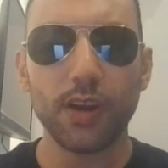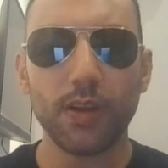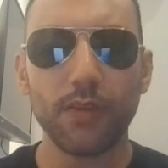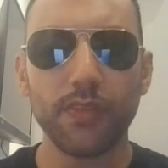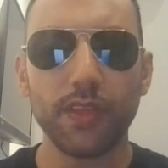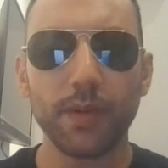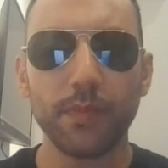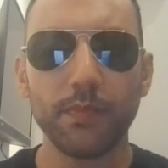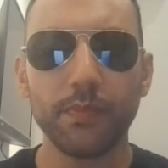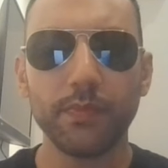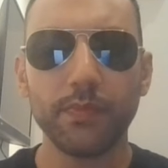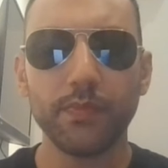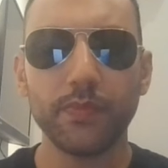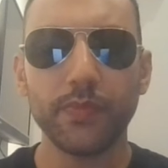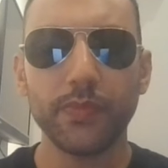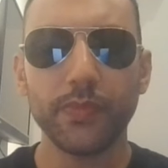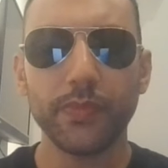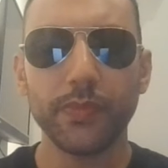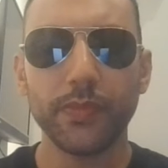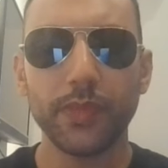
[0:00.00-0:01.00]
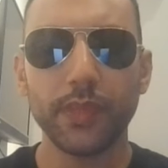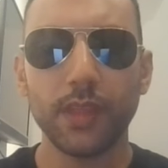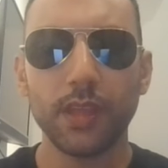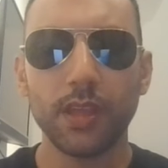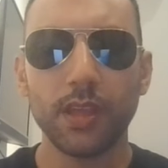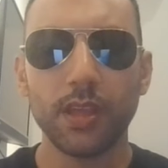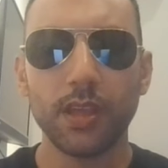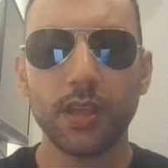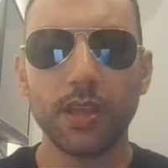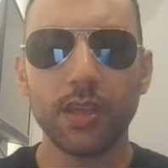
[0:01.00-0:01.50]
of them.
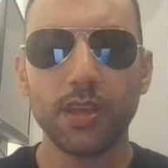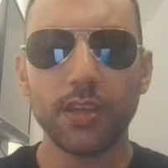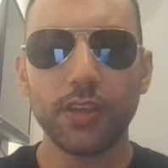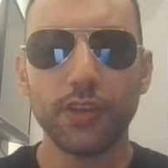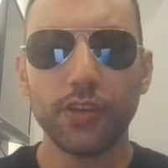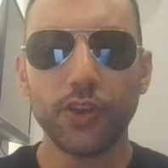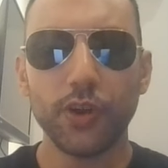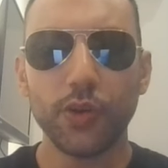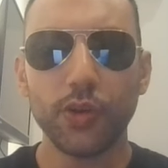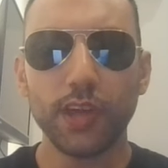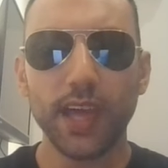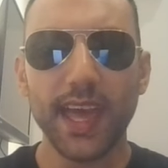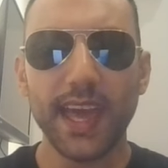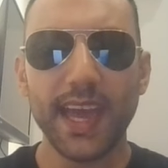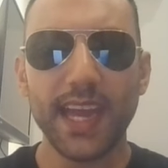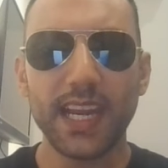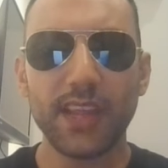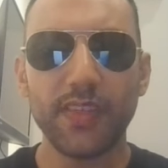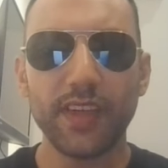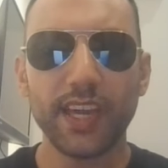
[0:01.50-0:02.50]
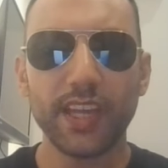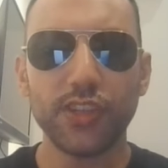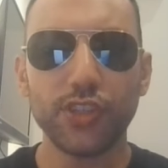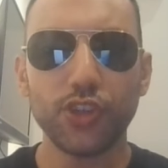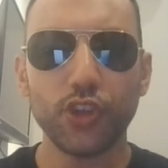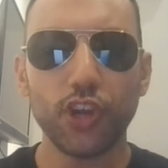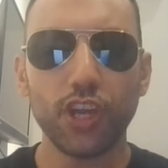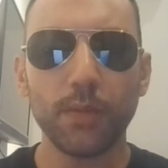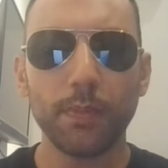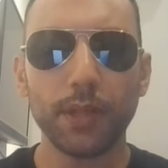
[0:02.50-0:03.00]
You don't get anything
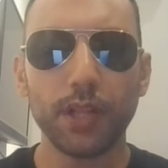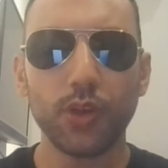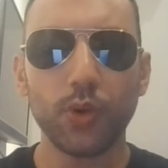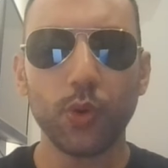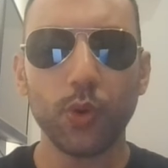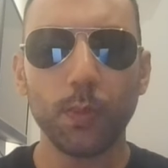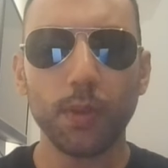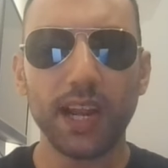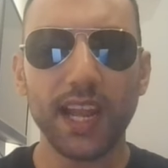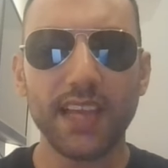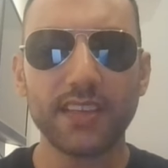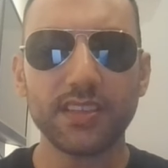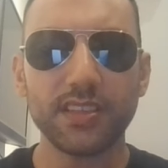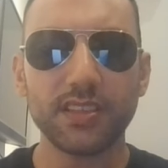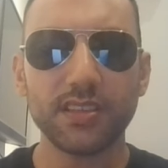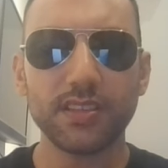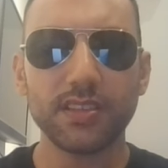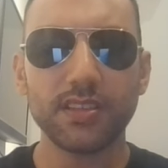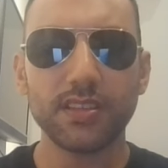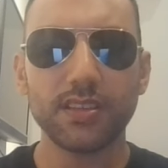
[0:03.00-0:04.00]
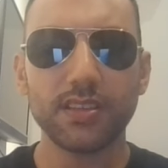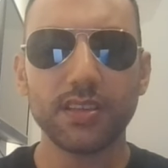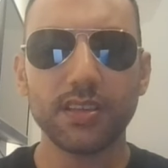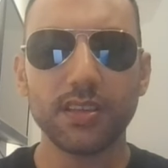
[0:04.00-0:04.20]
enjoyable or pleasant,